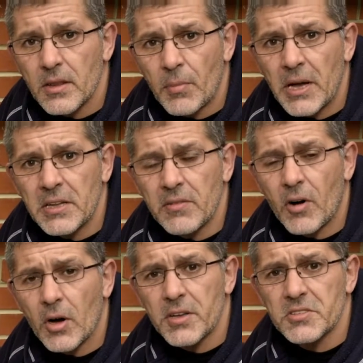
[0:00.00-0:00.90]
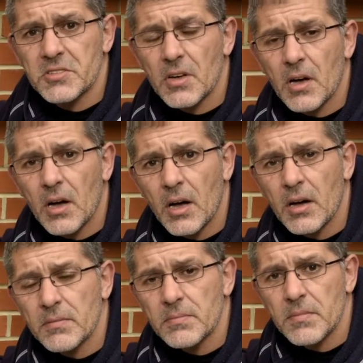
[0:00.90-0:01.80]
the main dividers are
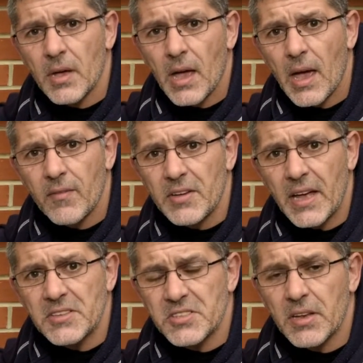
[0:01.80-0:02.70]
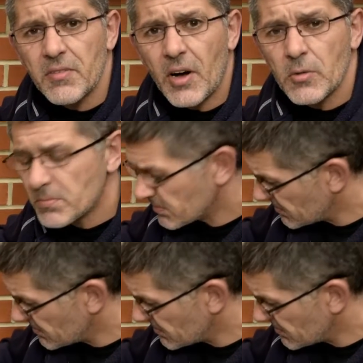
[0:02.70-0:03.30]
heavy density foam,